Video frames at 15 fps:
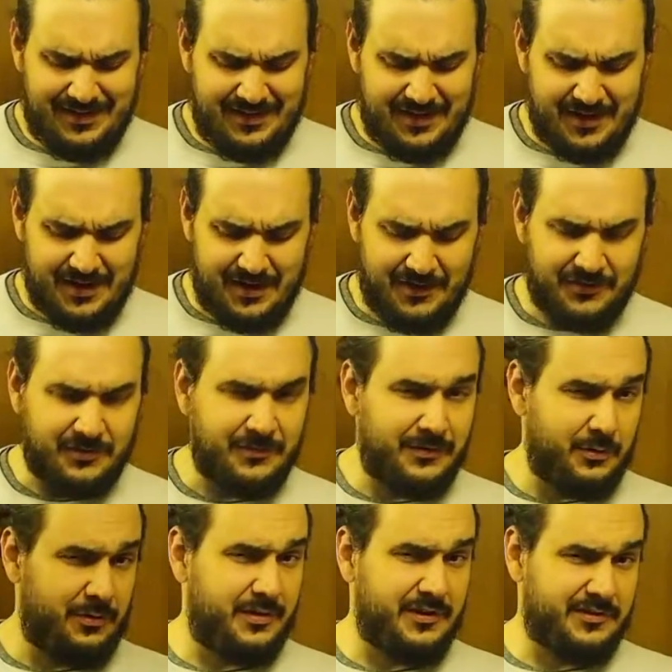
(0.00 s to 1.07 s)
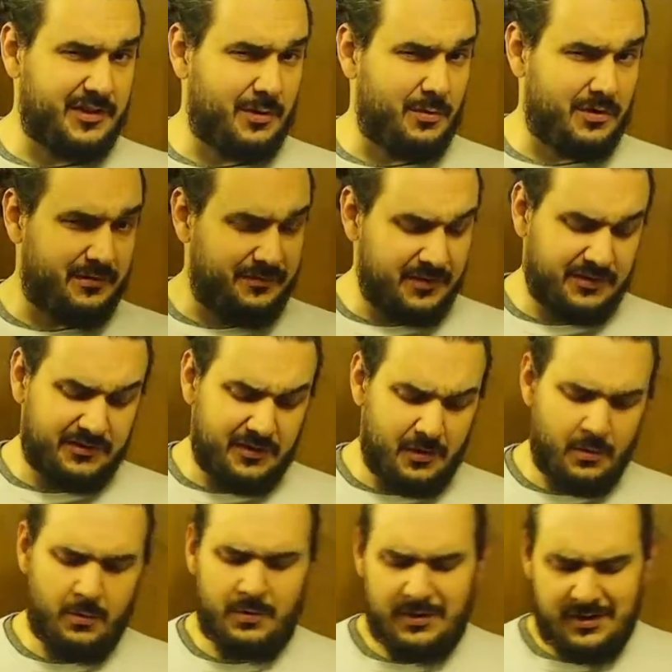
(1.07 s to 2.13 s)
Uh, there's a few things that I want to fix
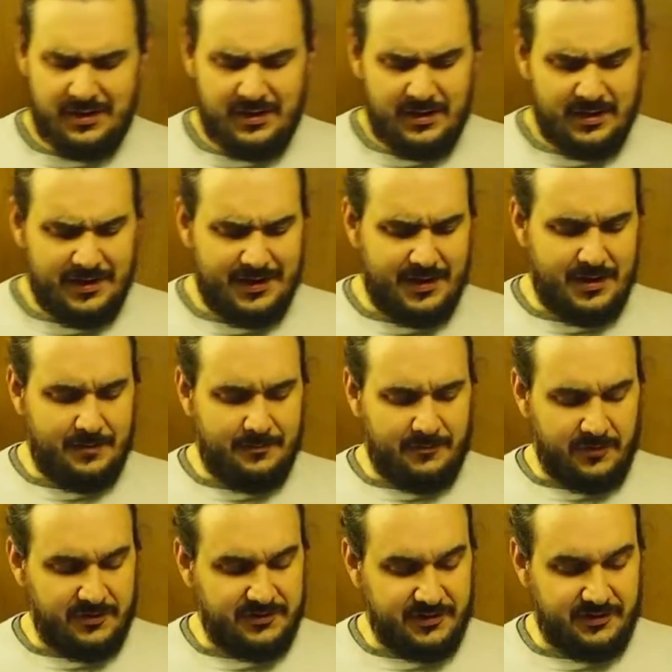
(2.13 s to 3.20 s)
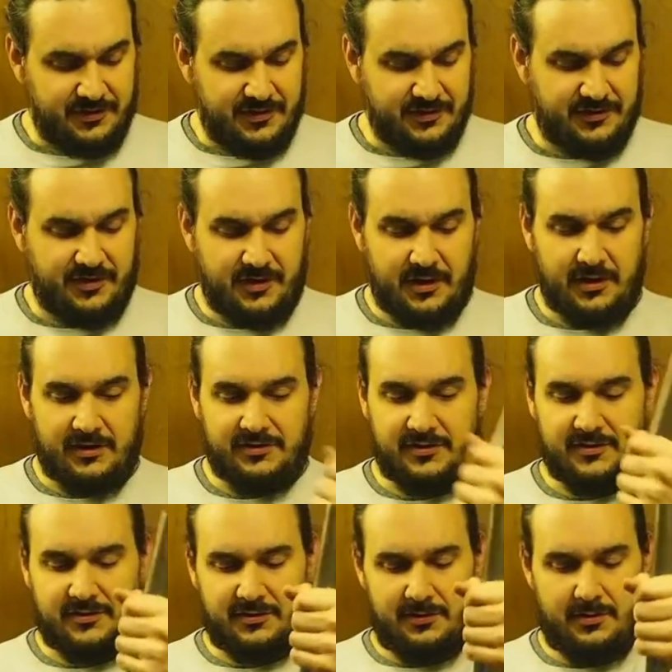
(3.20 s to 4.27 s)
though. Um, for instance, this thing isn't